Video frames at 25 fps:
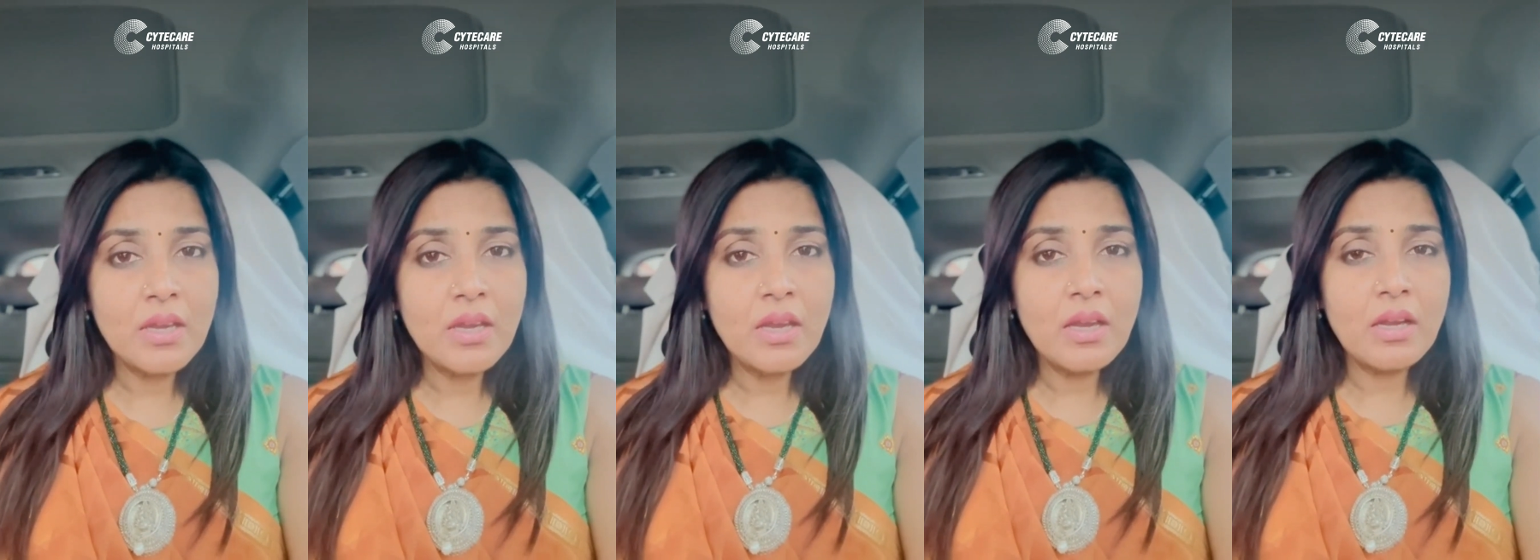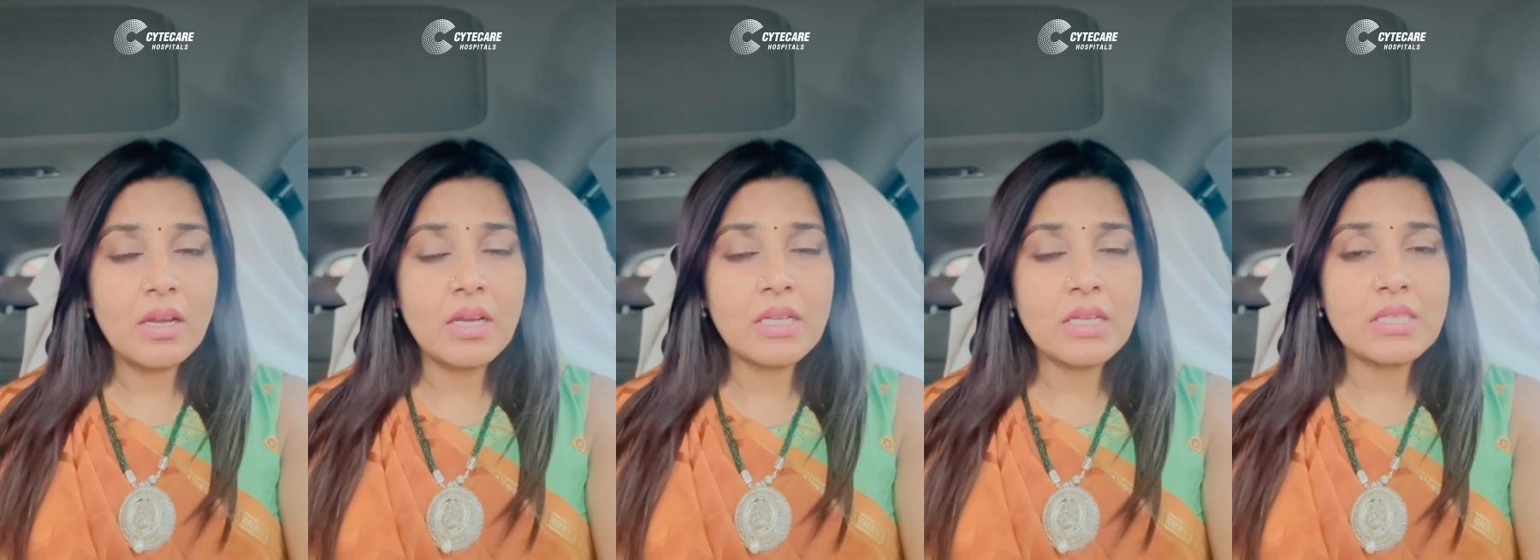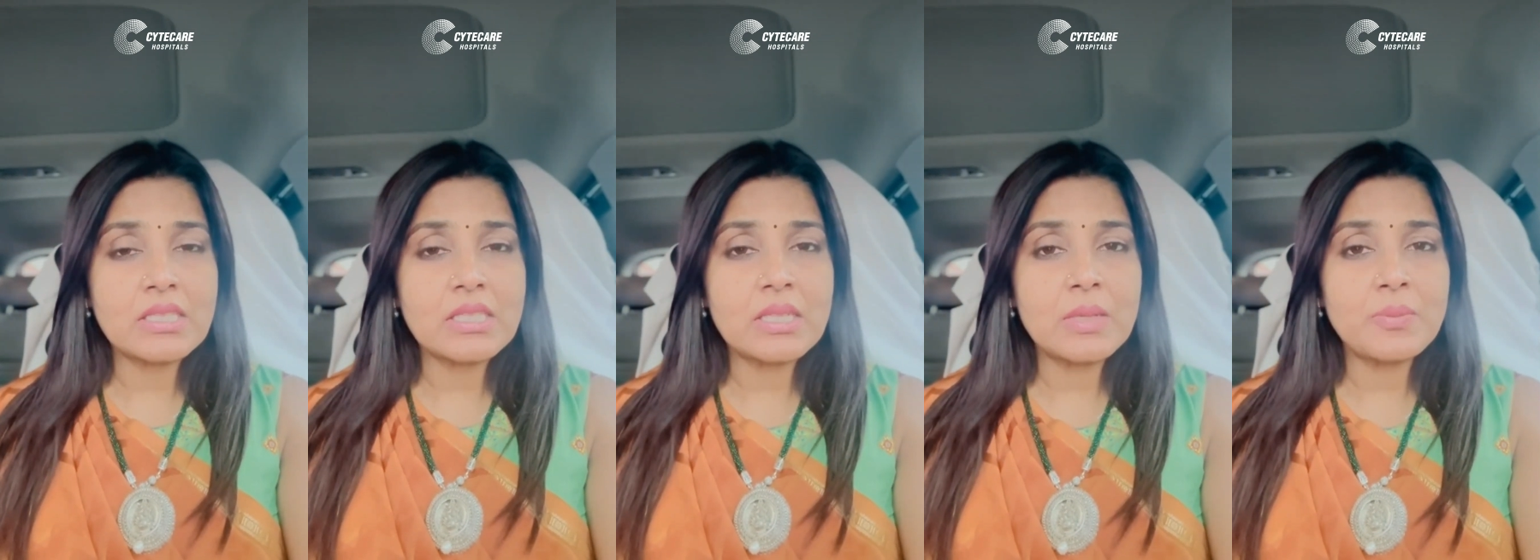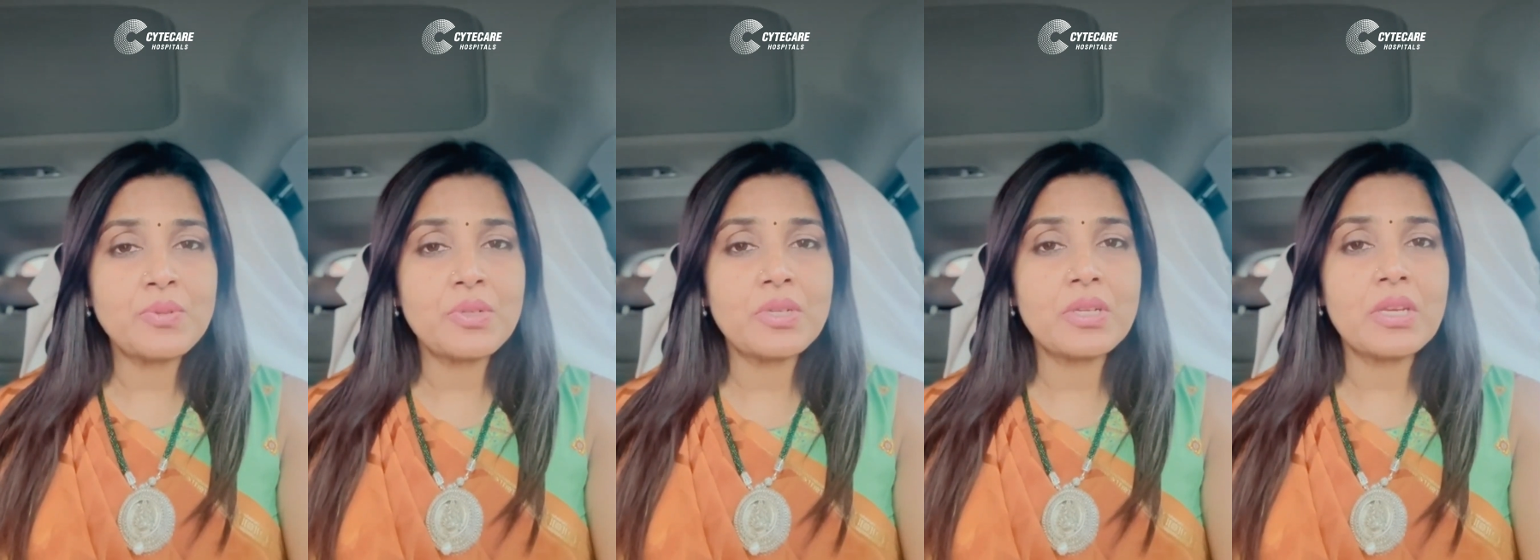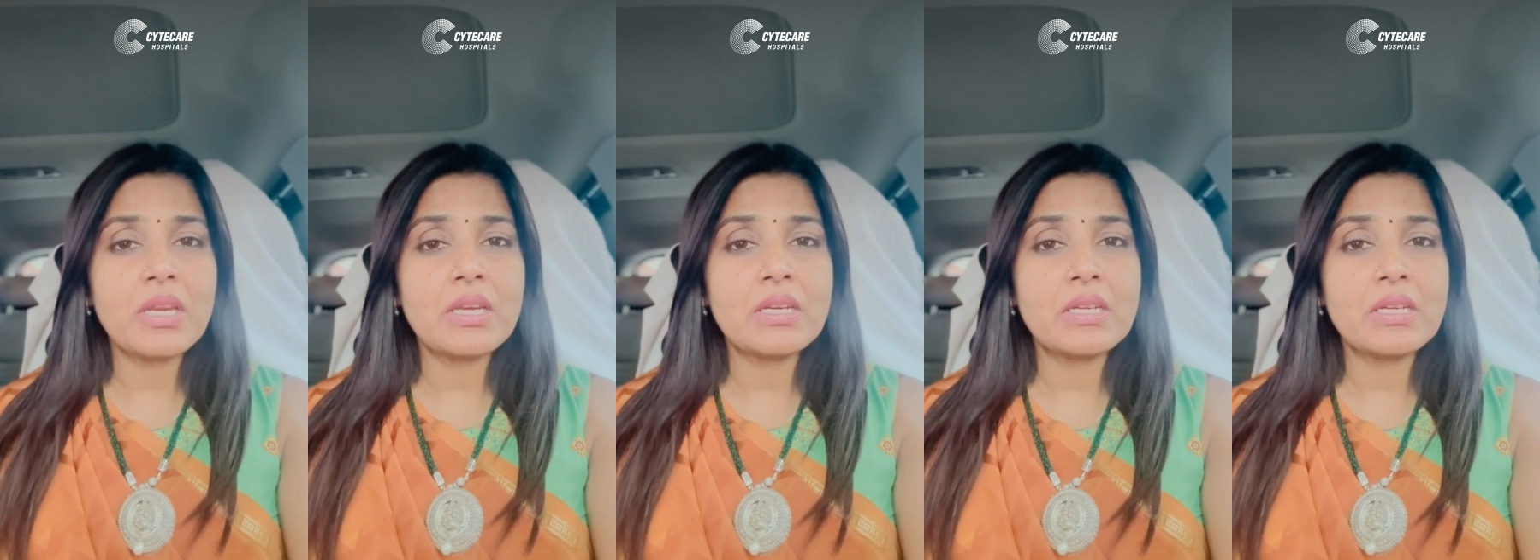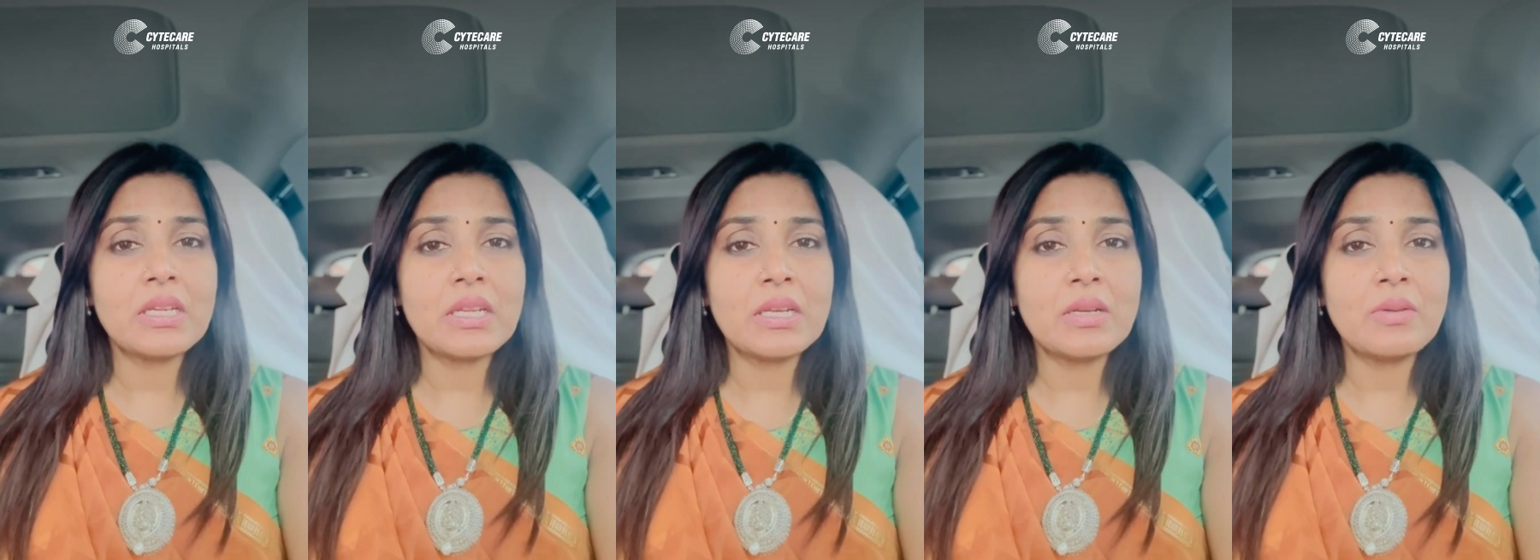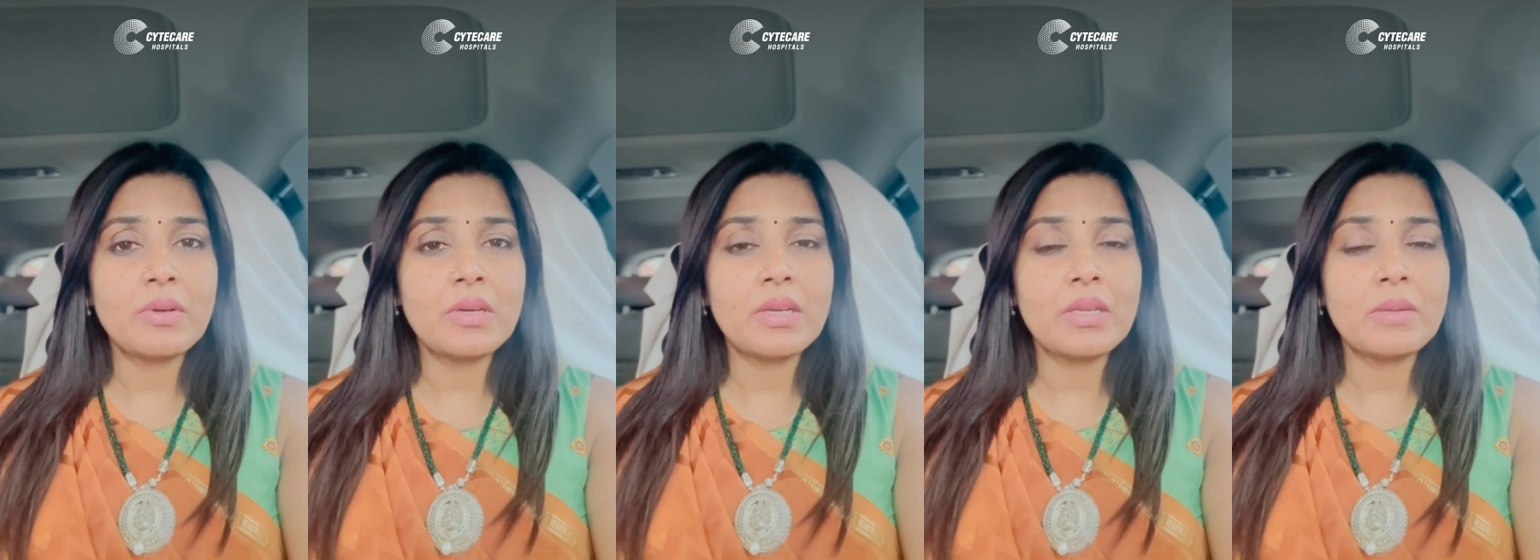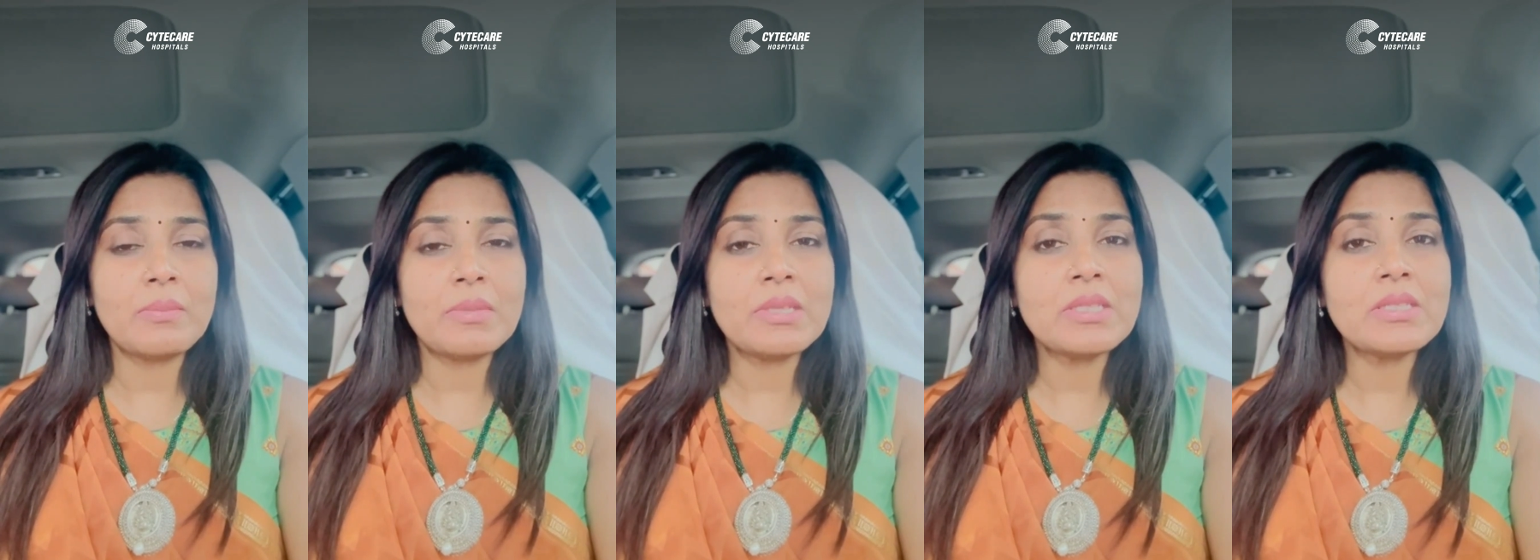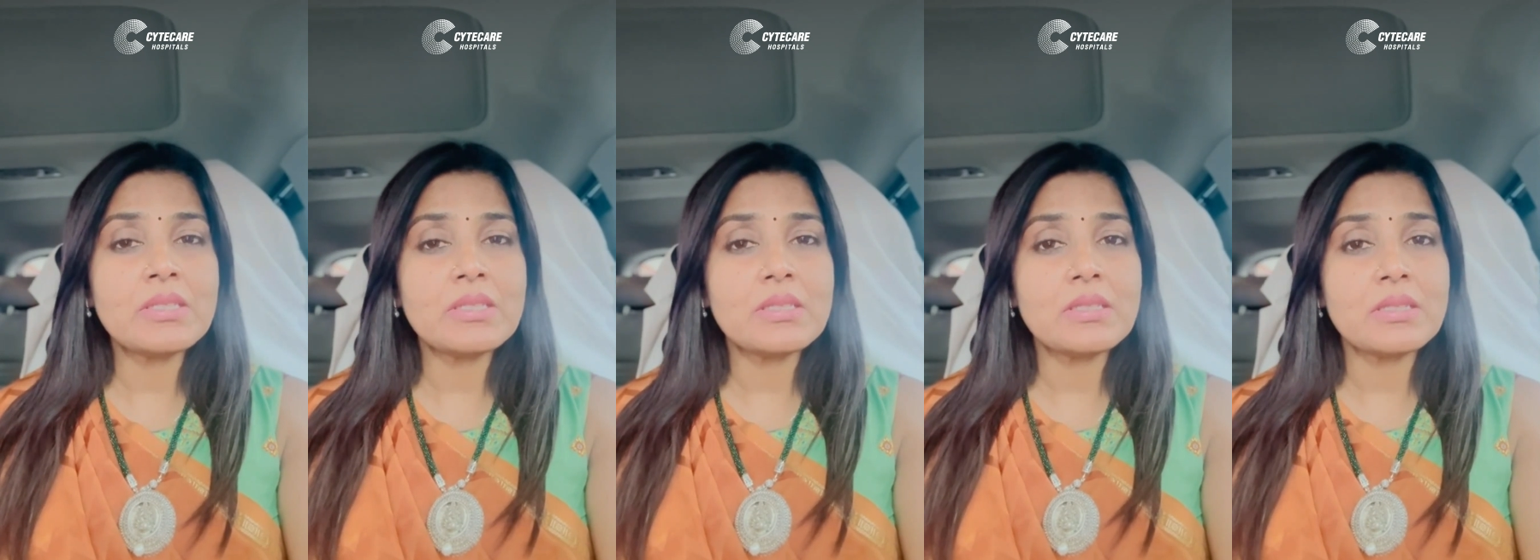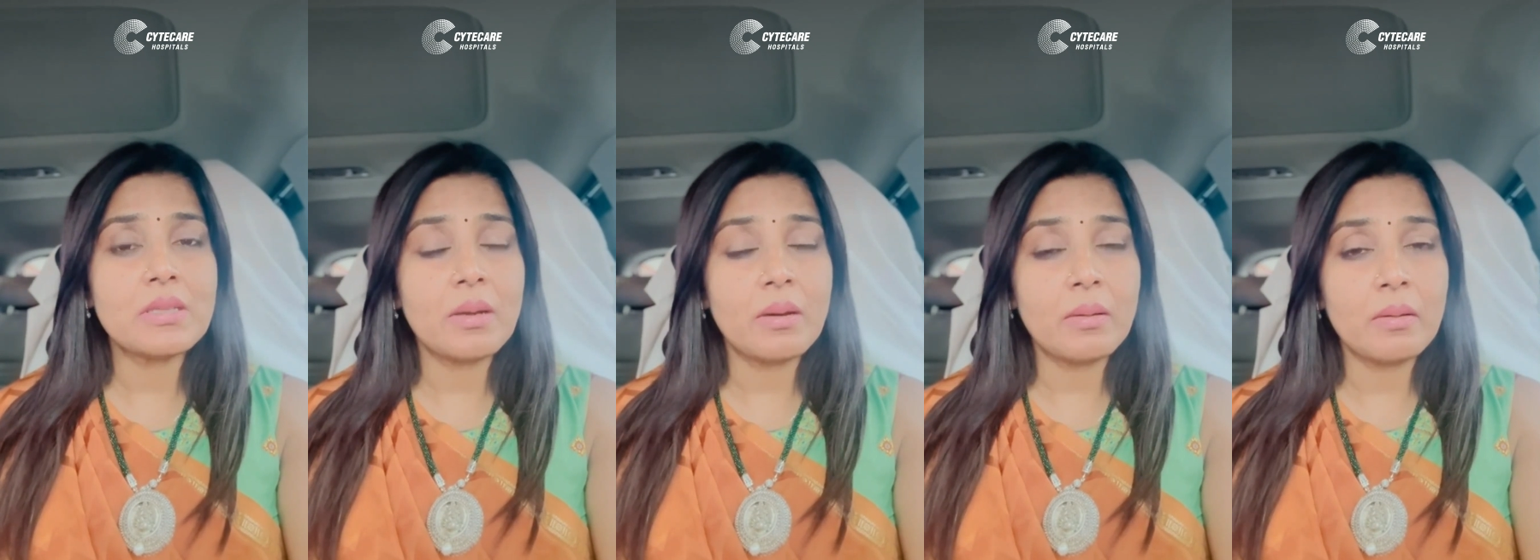conception and delivery
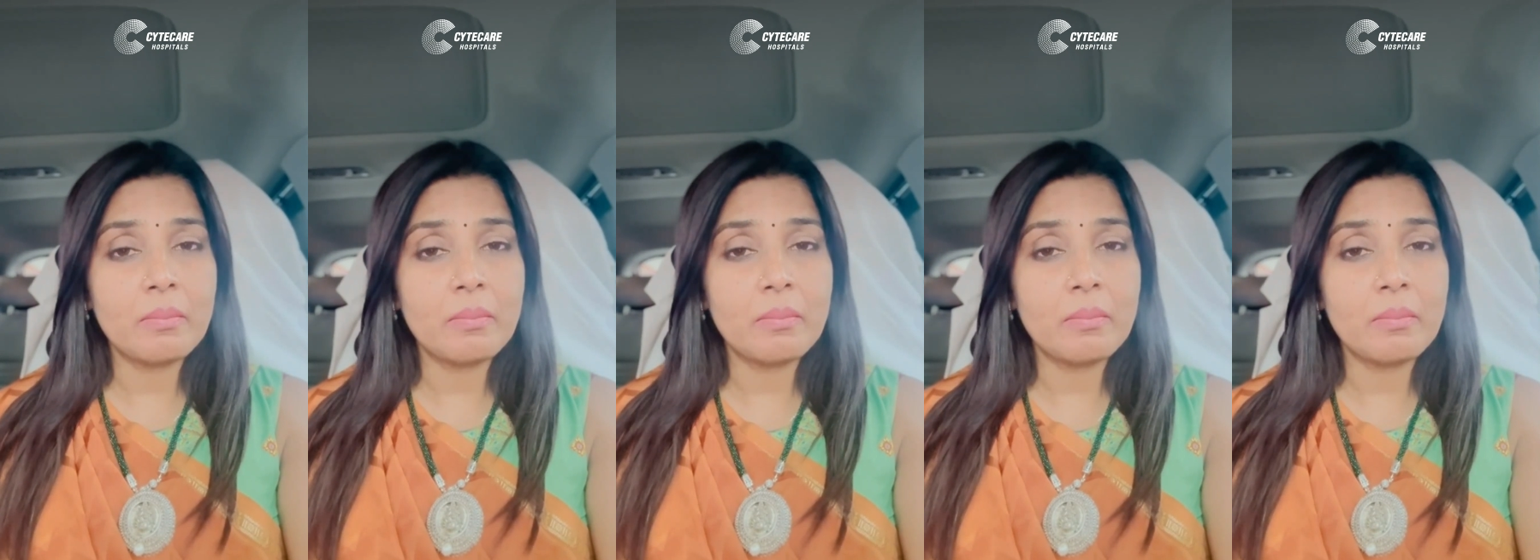means